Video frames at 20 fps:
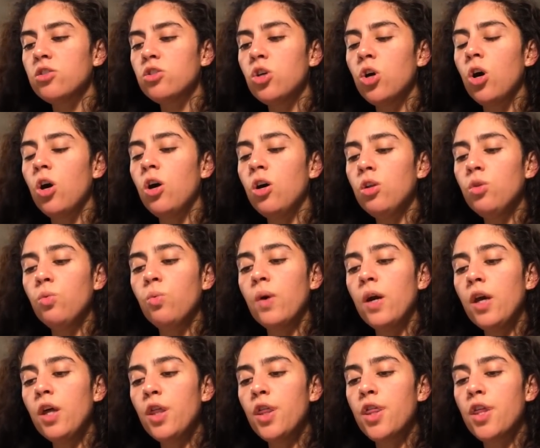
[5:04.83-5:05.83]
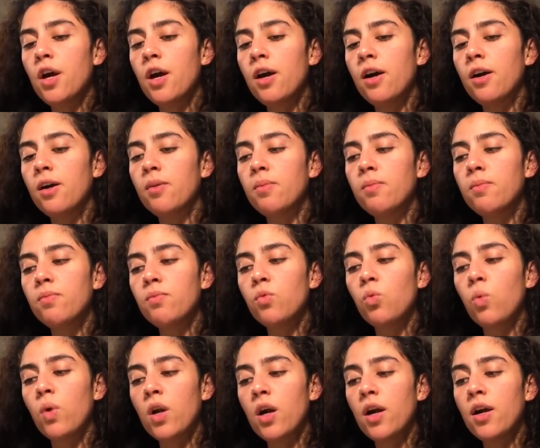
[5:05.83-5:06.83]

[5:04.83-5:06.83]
tall with when